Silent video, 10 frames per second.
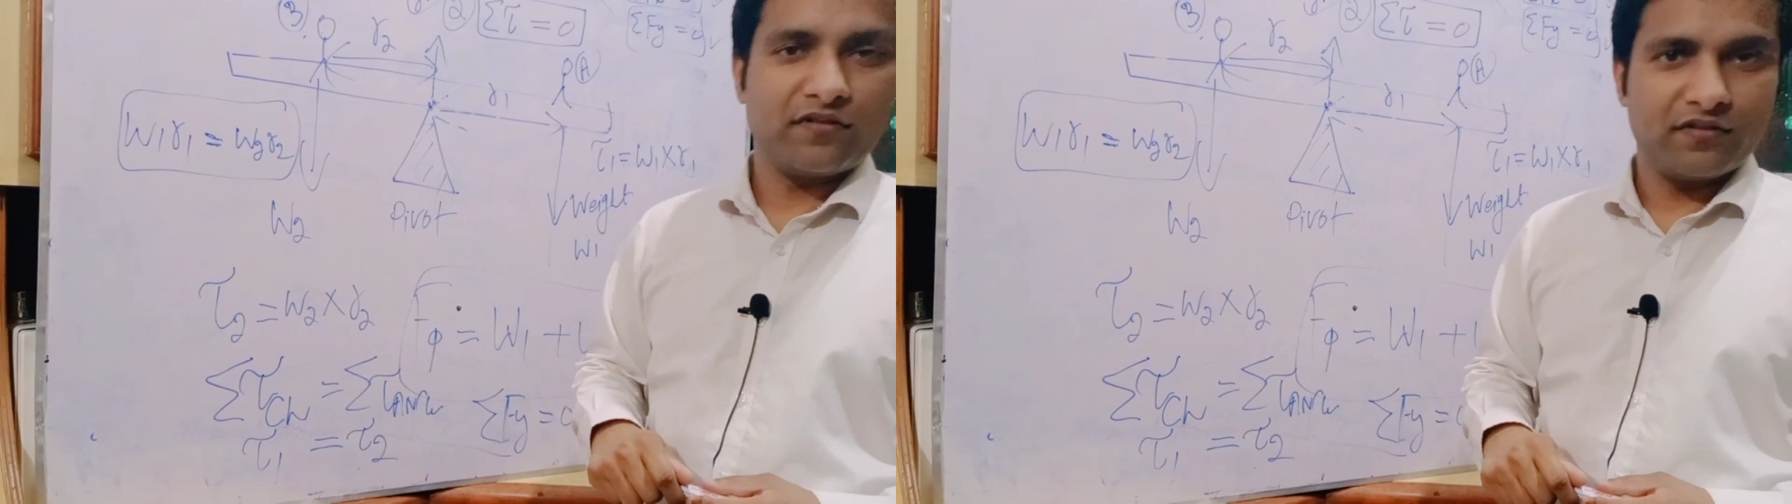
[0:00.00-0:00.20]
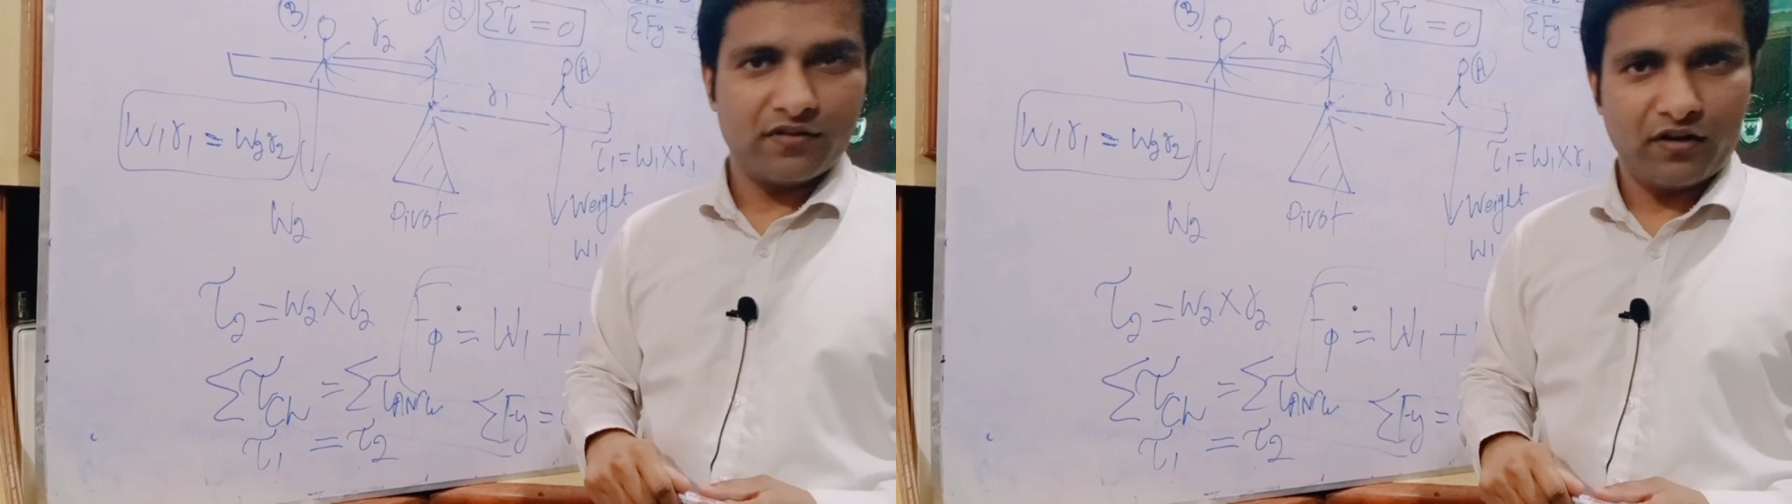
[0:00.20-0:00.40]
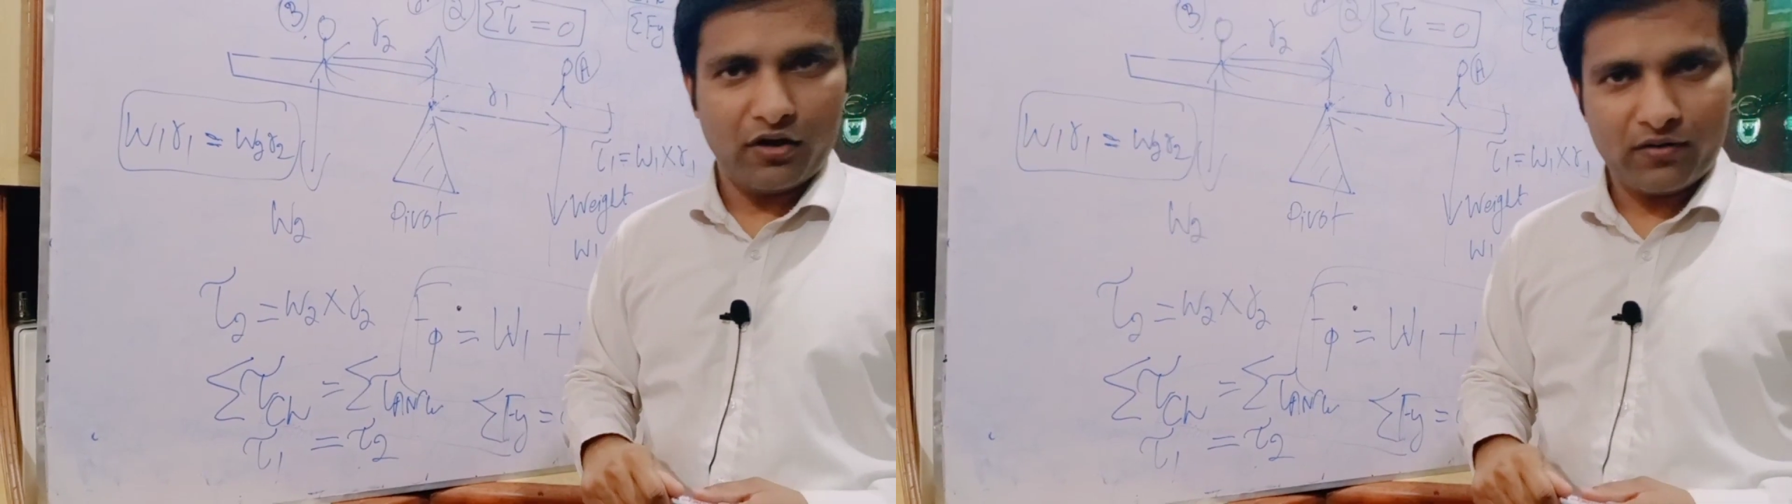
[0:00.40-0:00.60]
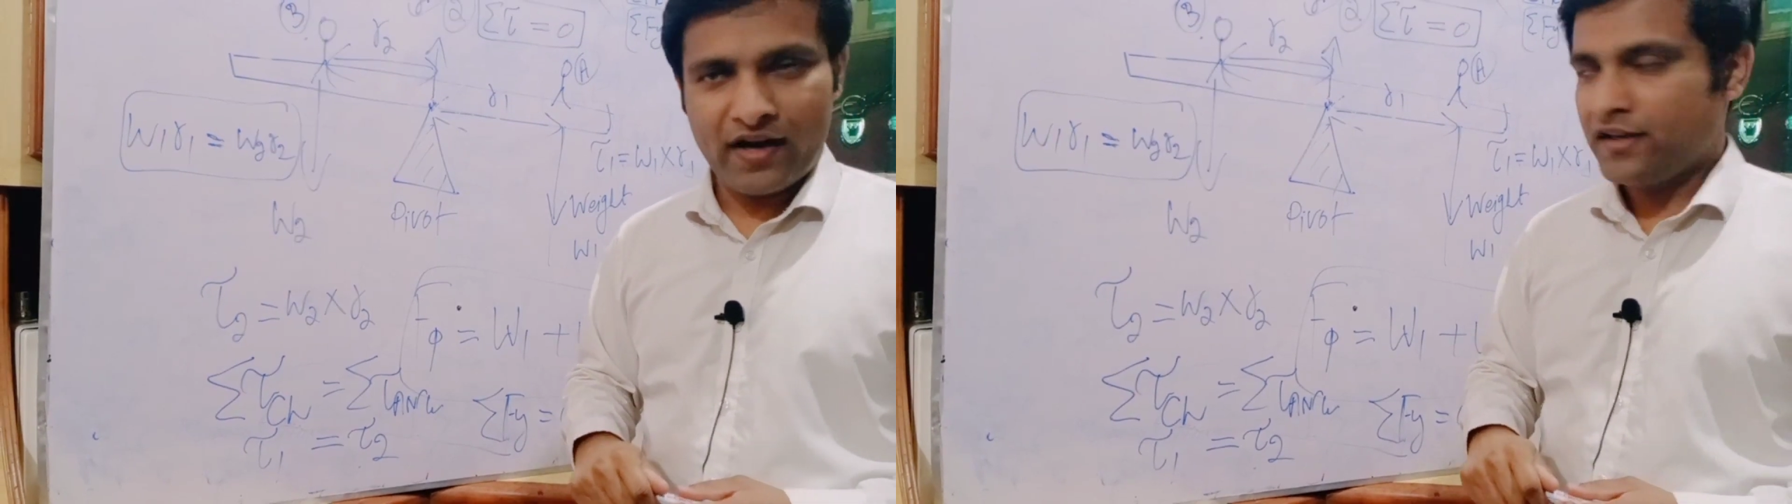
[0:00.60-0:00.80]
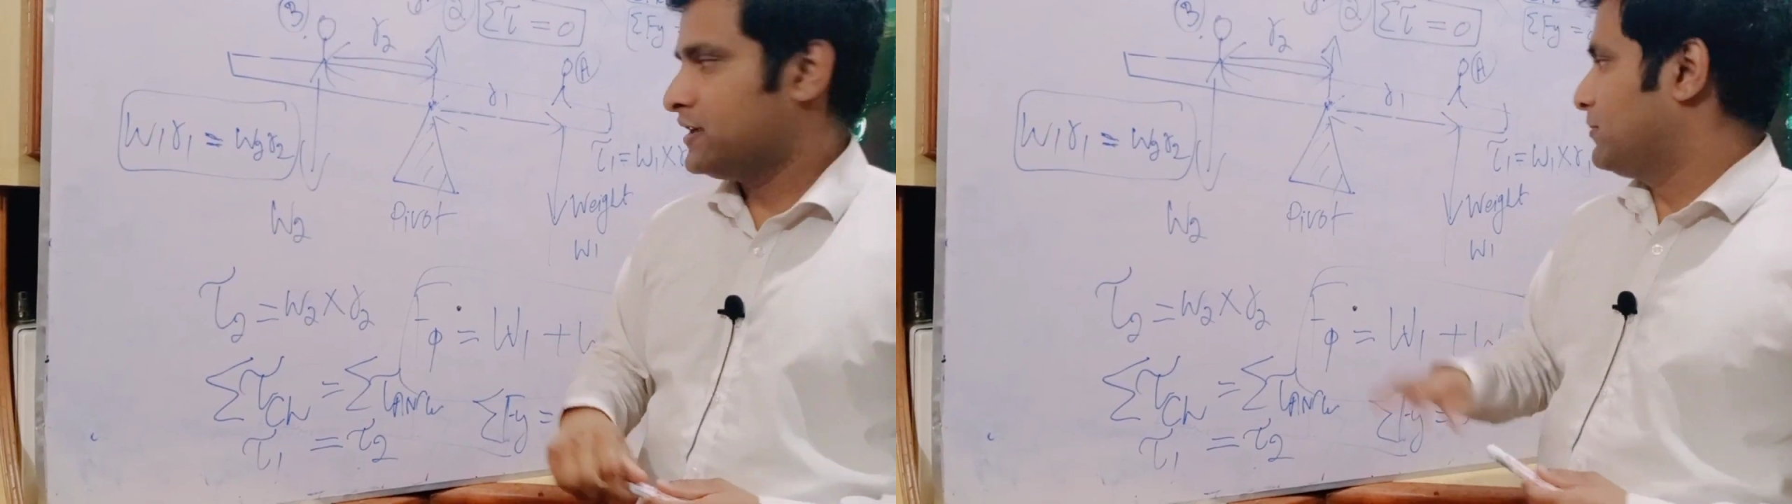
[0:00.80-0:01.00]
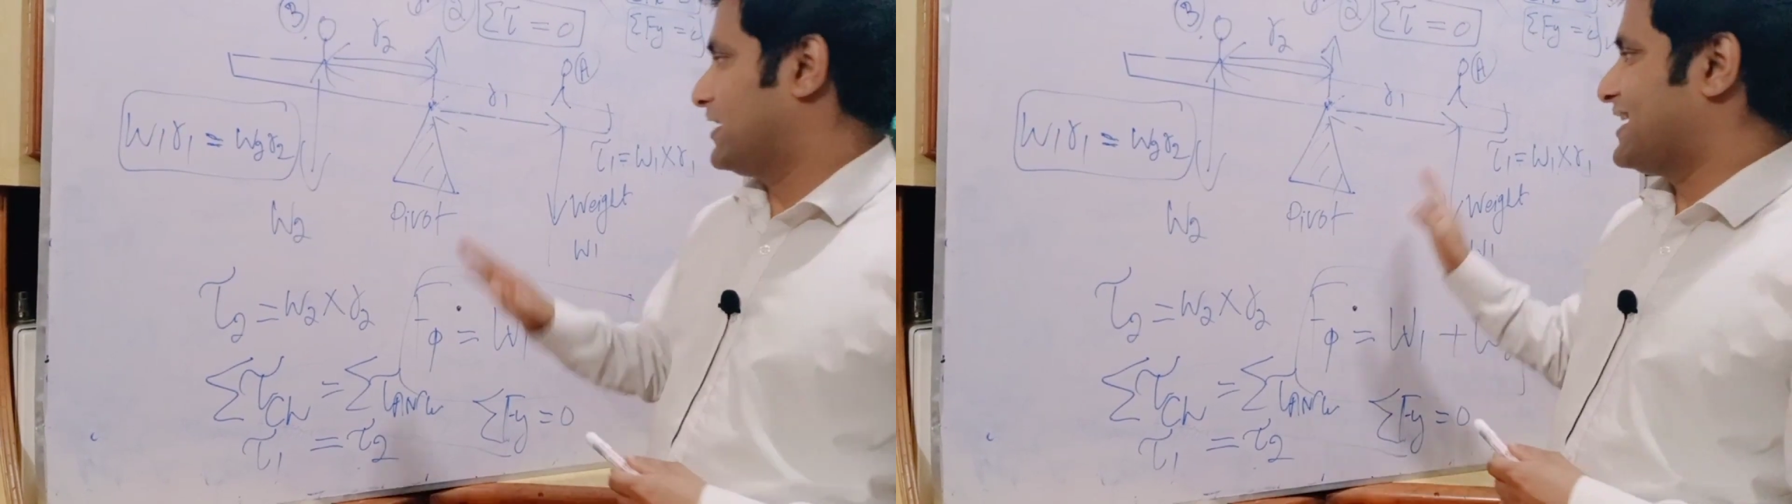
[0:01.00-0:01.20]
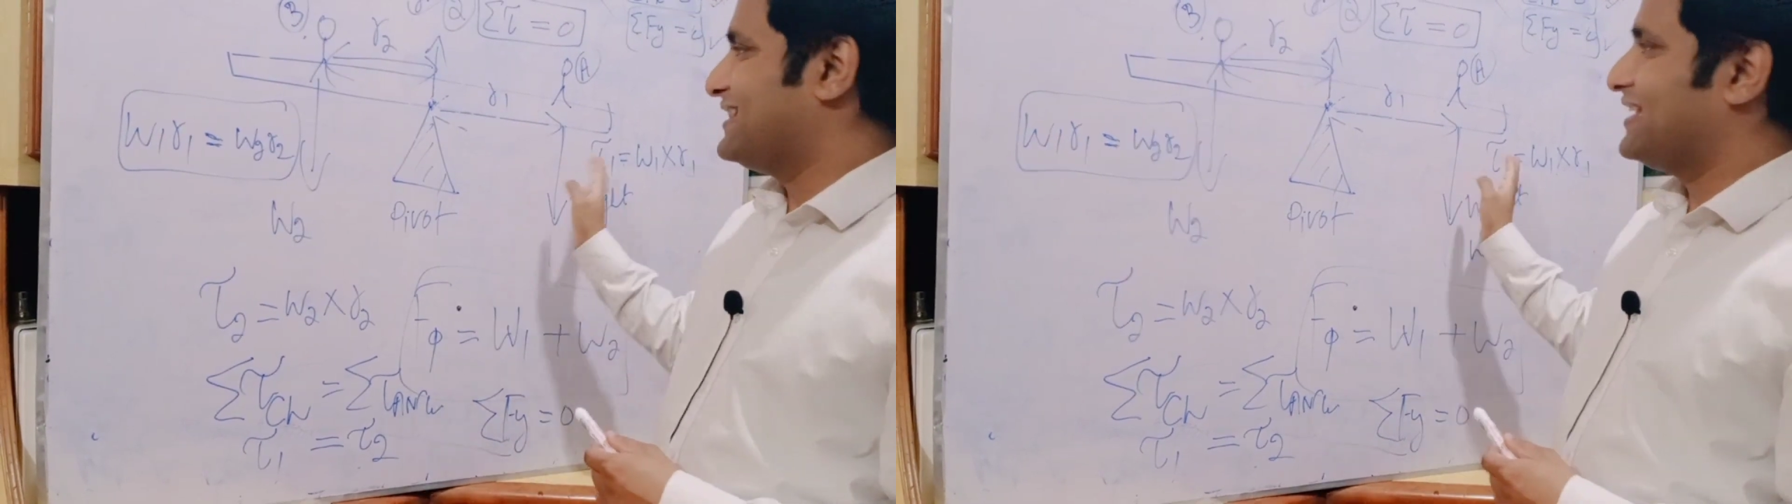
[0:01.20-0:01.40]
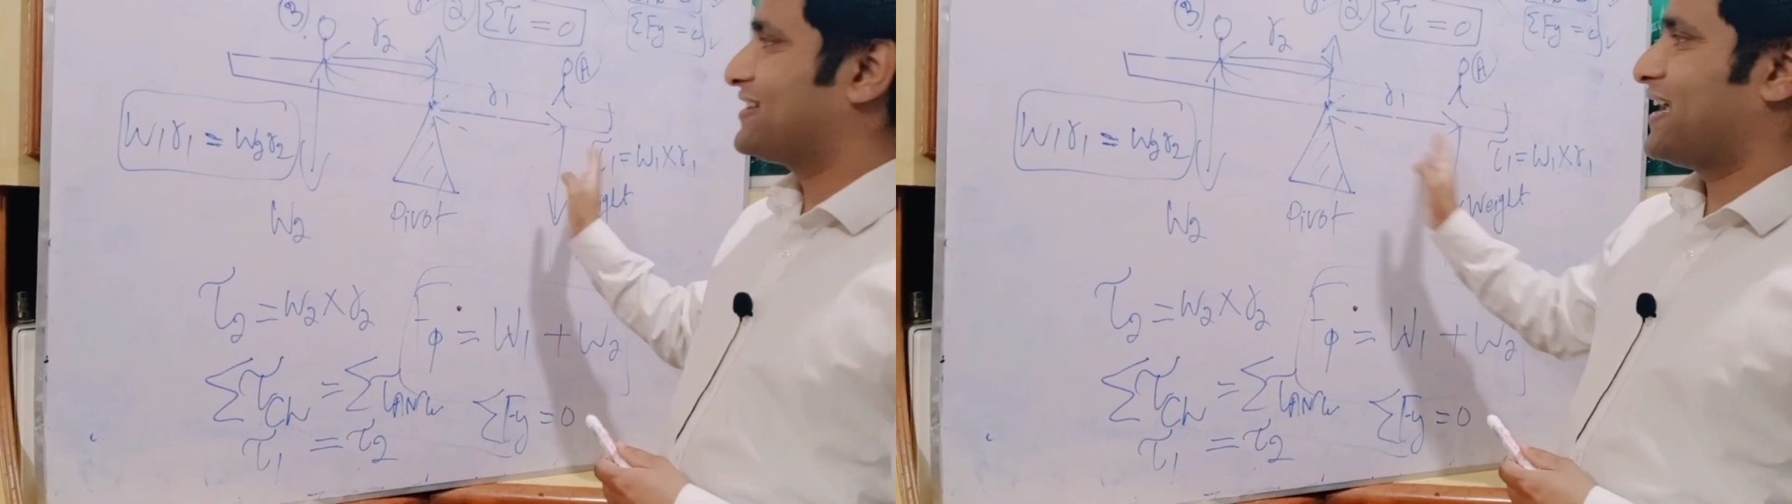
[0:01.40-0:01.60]
but in this case there is no
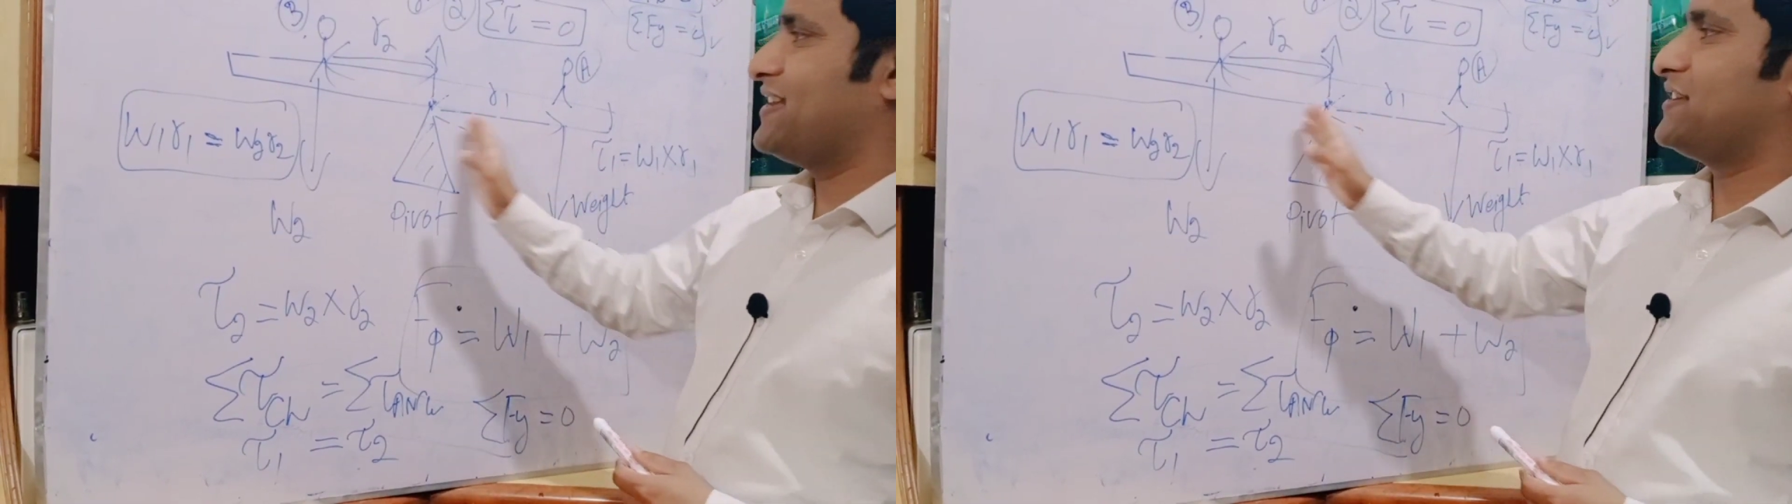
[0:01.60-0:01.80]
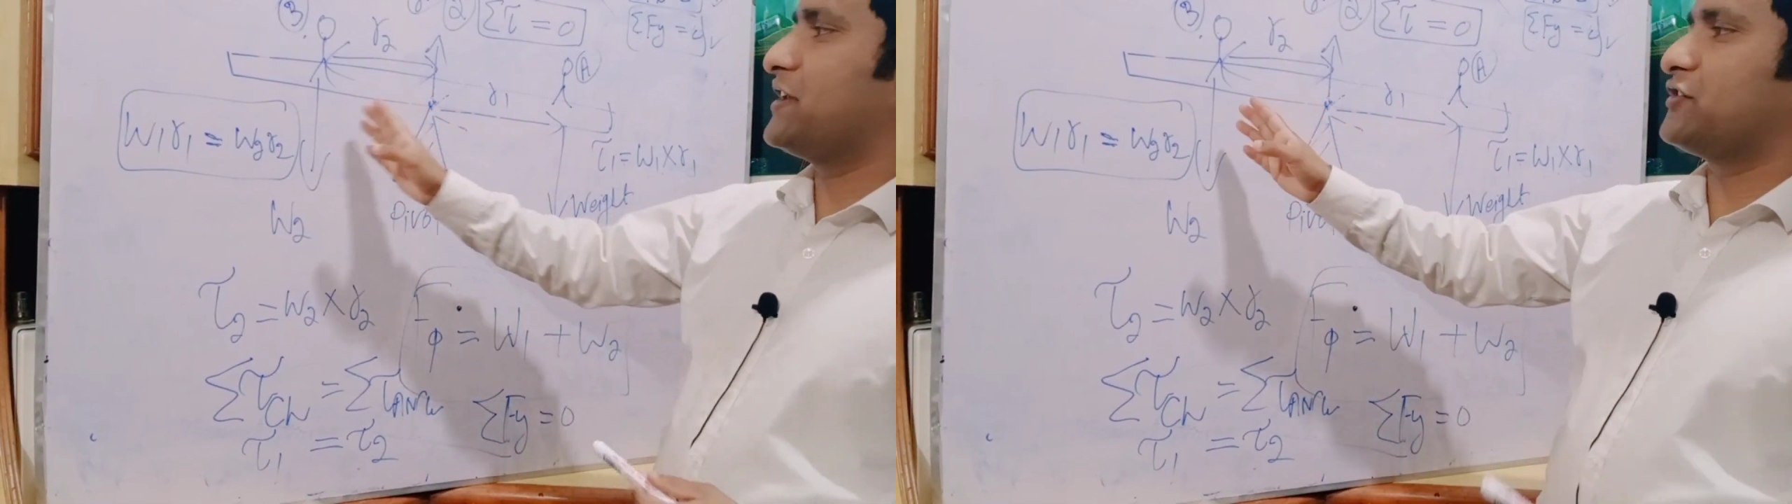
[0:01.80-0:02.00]
force